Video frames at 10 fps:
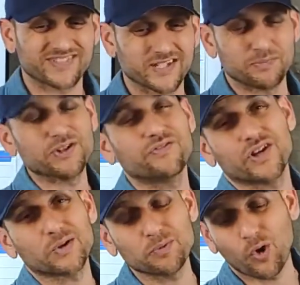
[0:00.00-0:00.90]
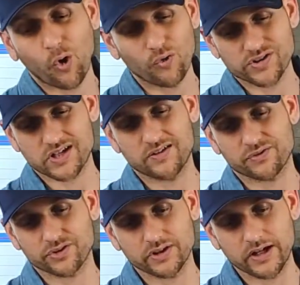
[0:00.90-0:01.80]
is be available all the time
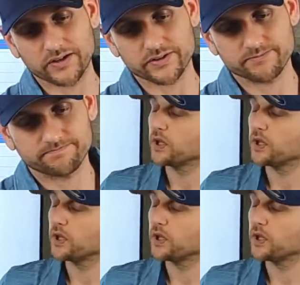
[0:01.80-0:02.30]
for your clients.